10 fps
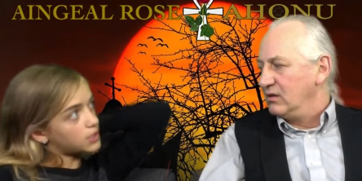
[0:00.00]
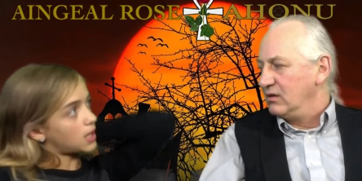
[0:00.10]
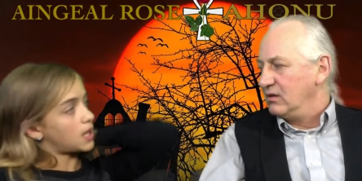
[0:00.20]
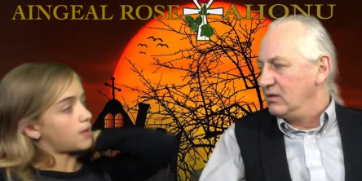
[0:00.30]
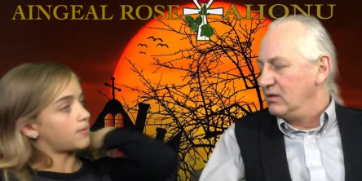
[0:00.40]
Speaker 1: one
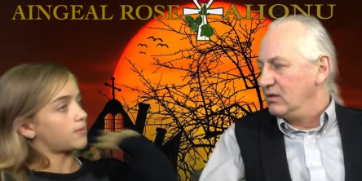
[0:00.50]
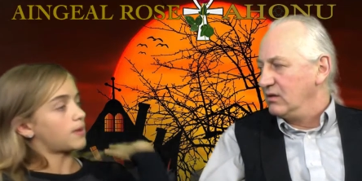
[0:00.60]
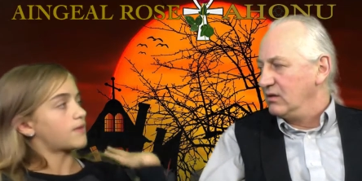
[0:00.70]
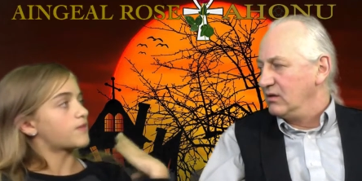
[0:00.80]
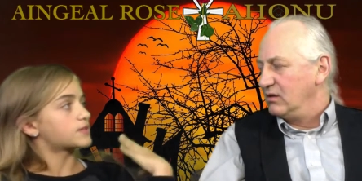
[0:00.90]
time
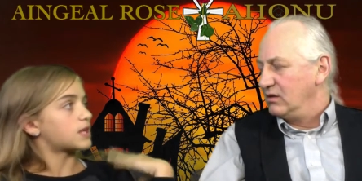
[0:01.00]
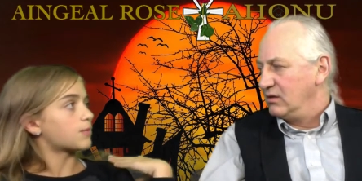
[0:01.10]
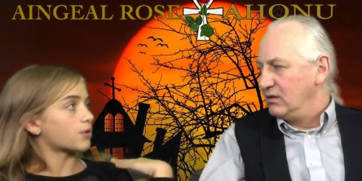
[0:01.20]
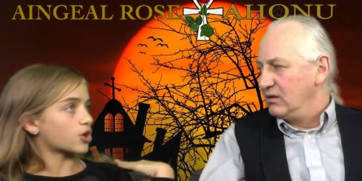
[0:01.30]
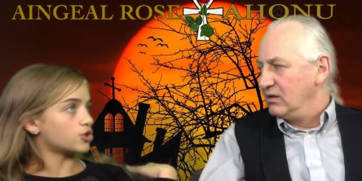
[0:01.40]
when my friends
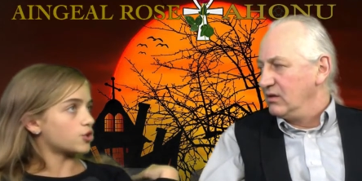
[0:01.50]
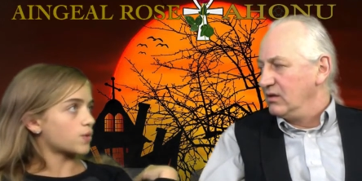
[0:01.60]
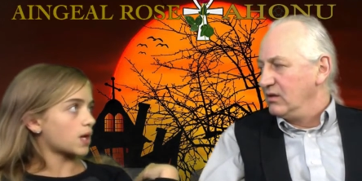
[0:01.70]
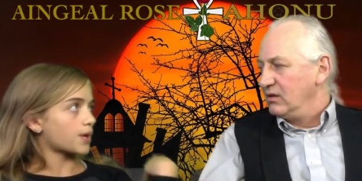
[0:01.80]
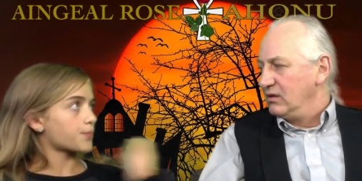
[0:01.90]
and I were
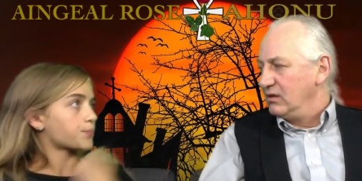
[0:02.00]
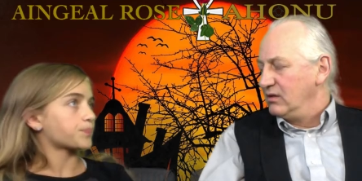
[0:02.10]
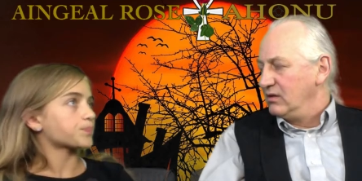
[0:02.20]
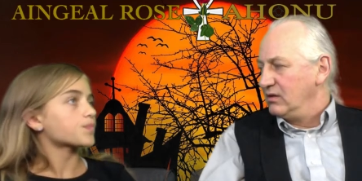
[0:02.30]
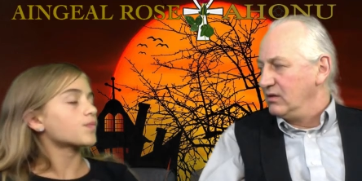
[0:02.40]
canoeing,
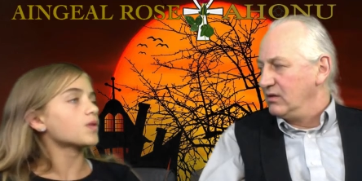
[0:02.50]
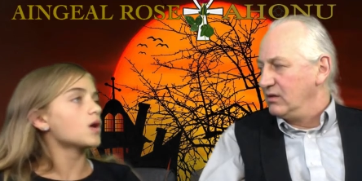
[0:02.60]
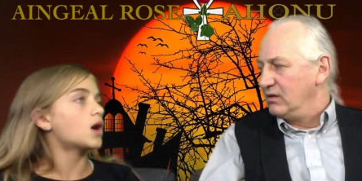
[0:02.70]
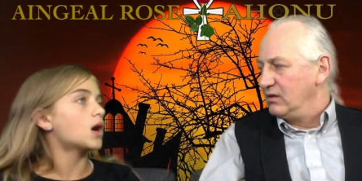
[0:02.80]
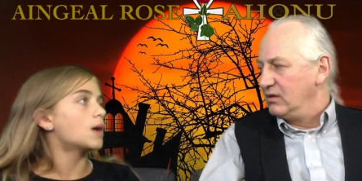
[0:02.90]

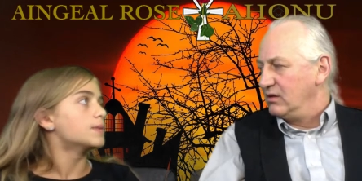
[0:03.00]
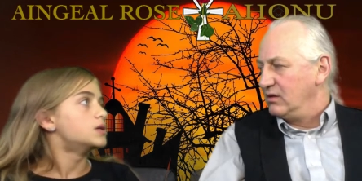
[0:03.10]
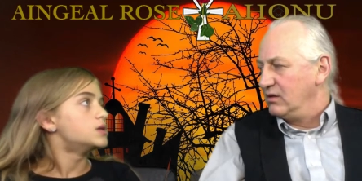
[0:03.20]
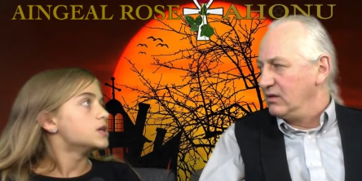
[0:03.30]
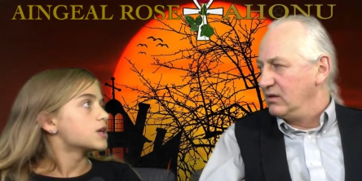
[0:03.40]
um,
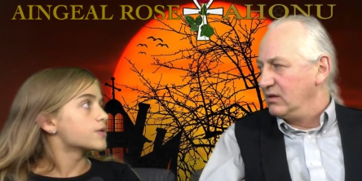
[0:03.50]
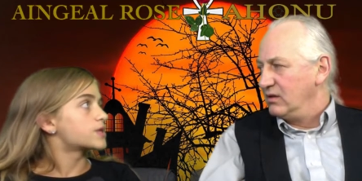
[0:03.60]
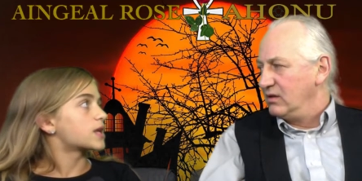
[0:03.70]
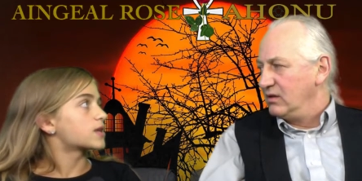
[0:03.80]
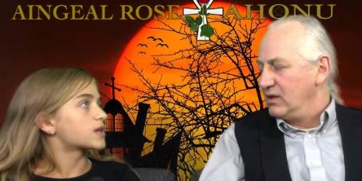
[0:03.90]
he
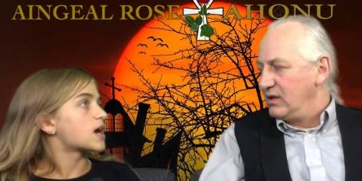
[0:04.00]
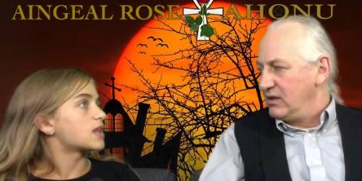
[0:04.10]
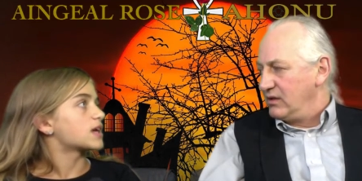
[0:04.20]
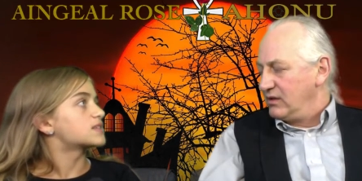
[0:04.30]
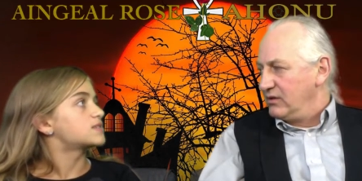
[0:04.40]
was technically kind
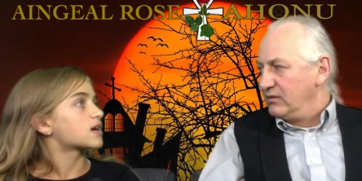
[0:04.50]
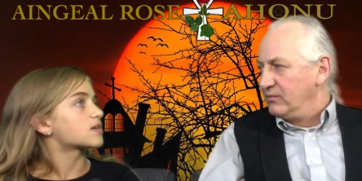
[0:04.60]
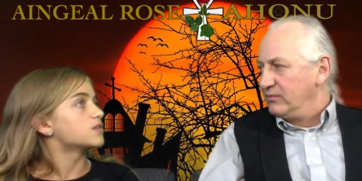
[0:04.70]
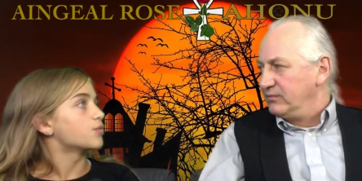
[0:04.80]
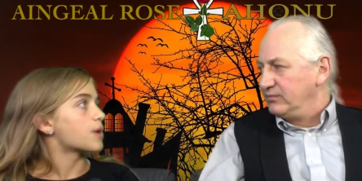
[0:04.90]
of like
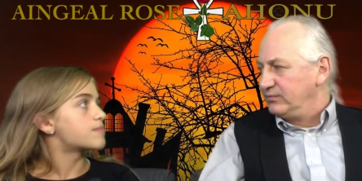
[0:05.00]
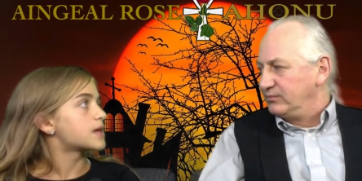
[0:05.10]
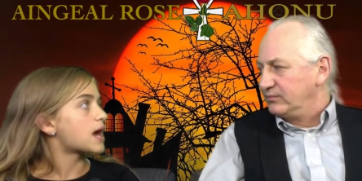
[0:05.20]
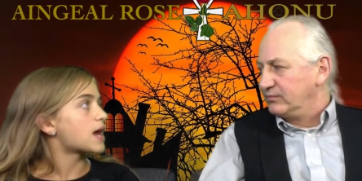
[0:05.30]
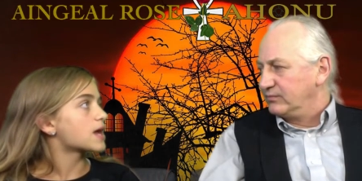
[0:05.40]
stuck in the
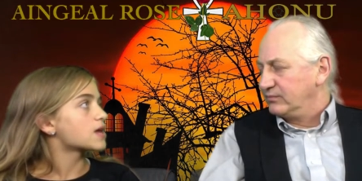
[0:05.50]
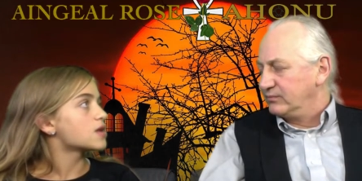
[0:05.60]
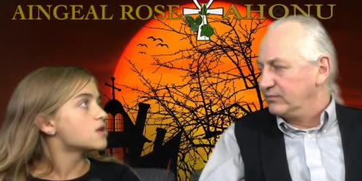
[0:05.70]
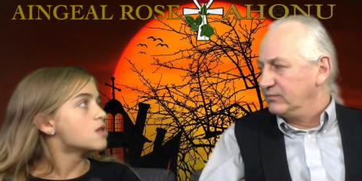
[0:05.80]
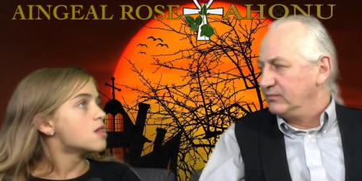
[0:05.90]

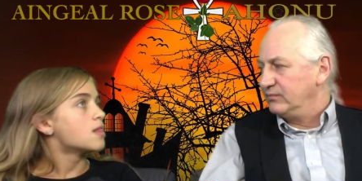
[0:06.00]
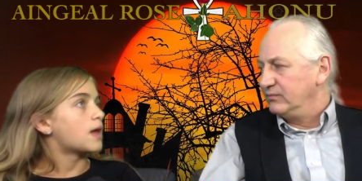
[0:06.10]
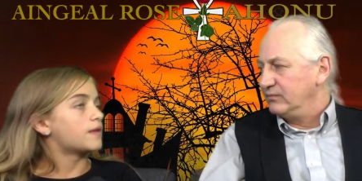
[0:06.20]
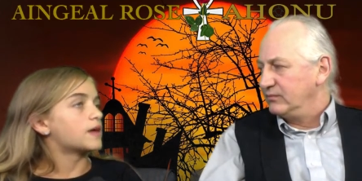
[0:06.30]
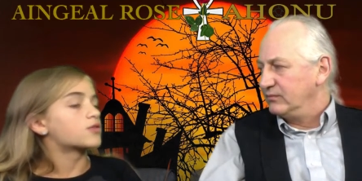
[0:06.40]
riptide mm.
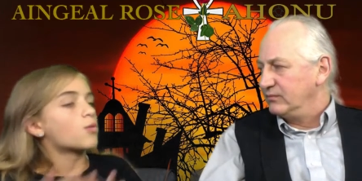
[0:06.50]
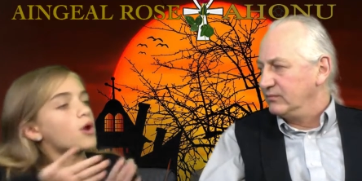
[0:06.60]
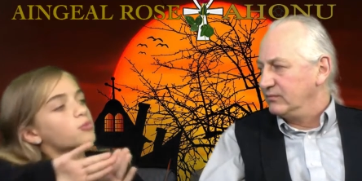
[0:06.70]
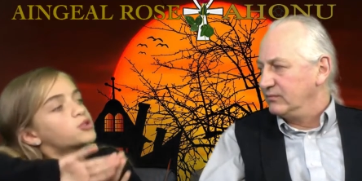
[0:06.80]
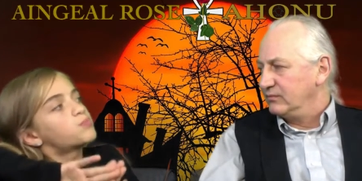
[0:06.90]
and like the
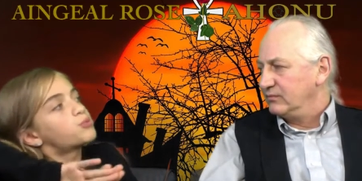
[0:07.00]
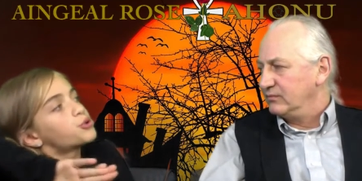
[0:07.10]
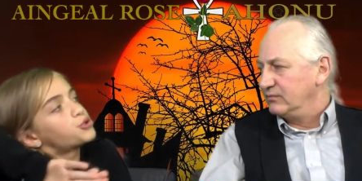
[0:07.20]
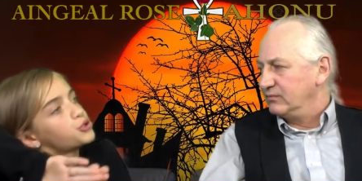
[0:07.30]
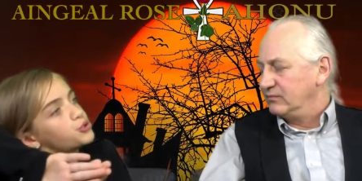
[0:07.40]
water was
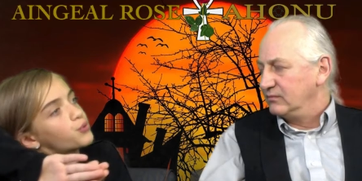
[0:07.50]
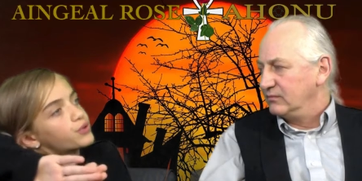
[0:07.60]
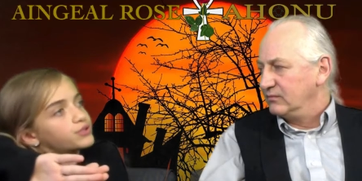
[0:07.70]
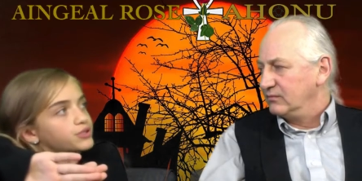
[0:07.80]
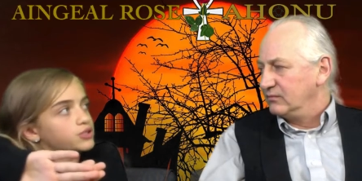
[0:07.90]
pushing
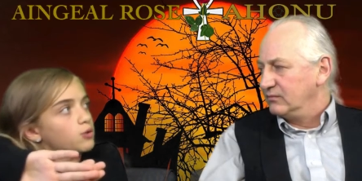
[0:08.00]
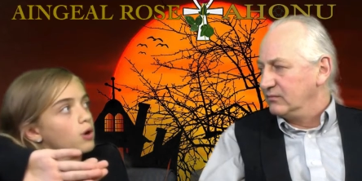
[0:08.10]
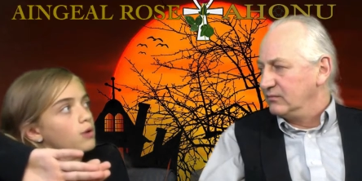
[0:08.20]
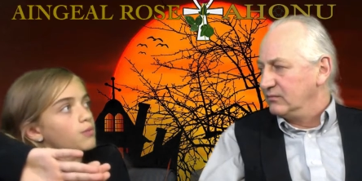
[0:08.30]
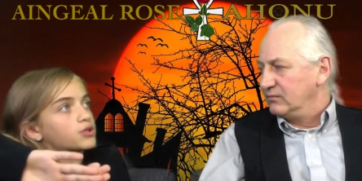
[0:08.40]
towards the
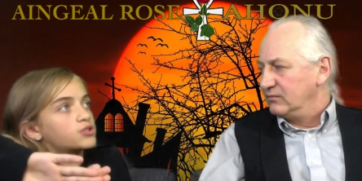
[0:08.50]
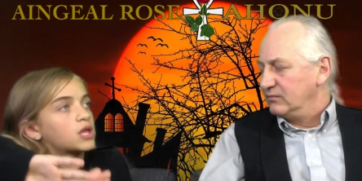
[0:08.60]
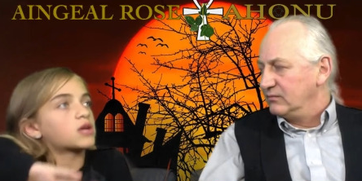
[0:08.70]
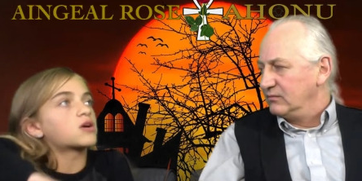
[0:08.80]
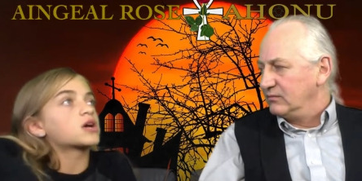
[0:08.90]
shore which
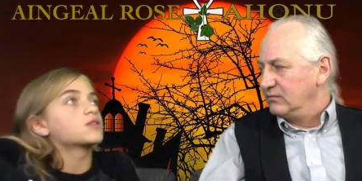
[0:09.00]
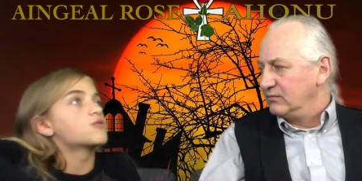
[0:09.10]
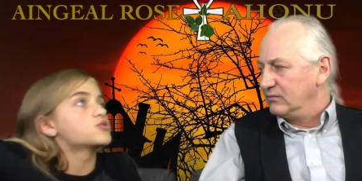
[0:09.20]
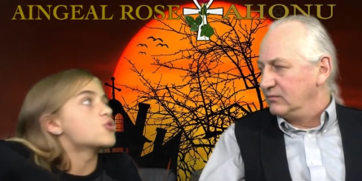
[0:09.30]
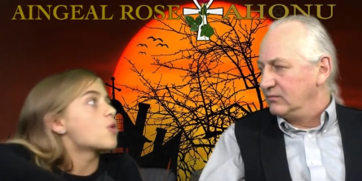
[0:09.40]
like
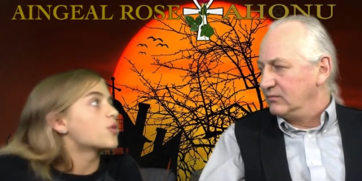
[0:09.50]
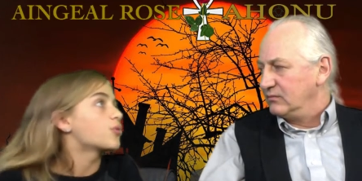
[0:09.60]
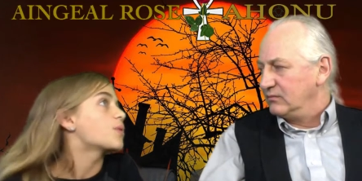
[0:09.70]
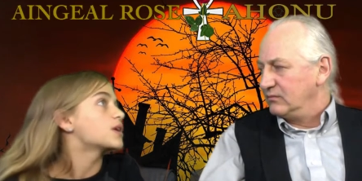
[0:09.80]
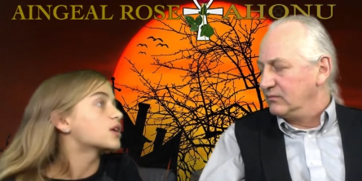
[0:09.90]
there was no
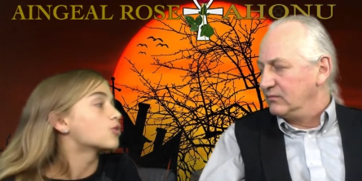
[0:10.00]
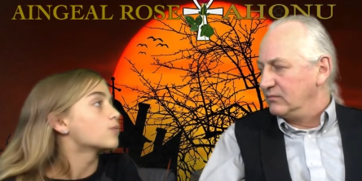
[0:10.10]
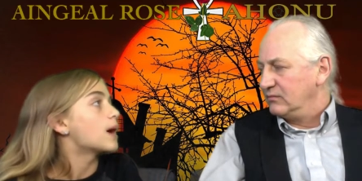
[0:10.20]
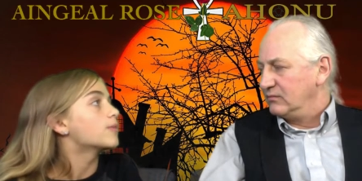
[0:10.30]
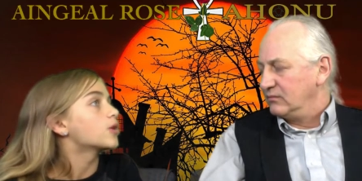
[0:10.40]
other way to get
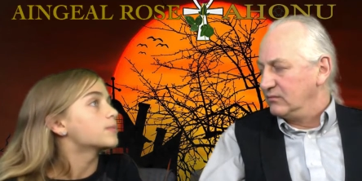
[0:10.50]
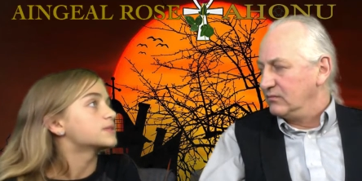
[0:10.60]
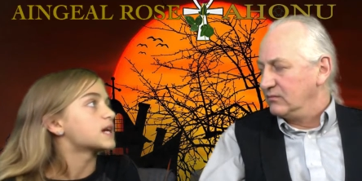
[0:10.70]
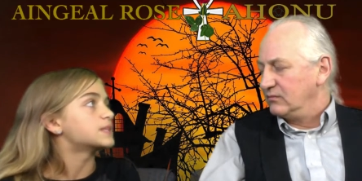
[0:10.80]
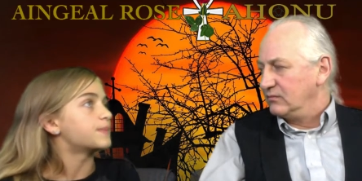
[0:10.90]
around there
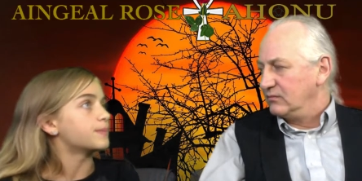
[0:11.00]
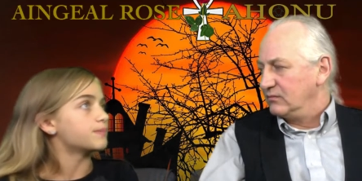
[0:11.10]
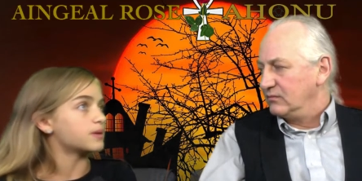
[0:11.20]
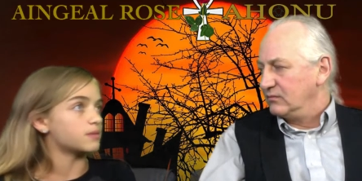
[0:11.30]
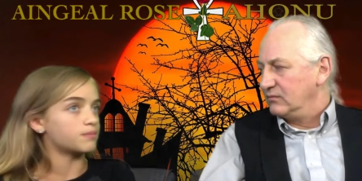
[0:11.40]
besides
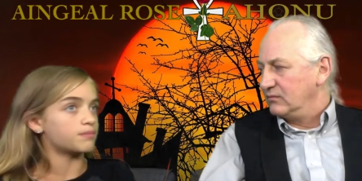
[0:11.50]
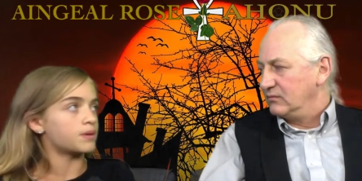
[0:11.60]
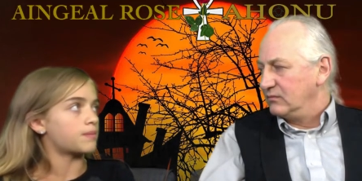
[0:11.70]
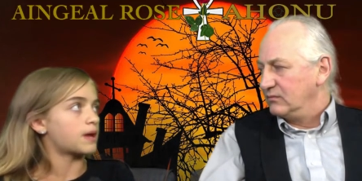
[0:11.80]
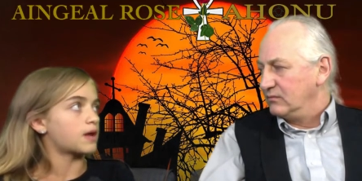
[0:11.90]
been being
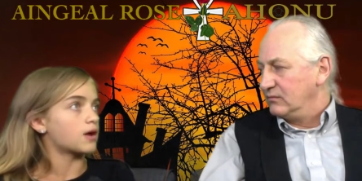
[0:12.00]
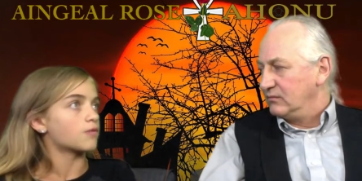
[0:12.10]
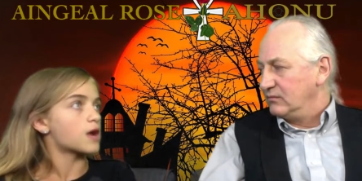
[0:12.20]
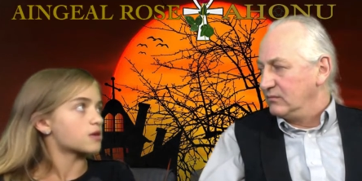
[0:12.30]
bit by a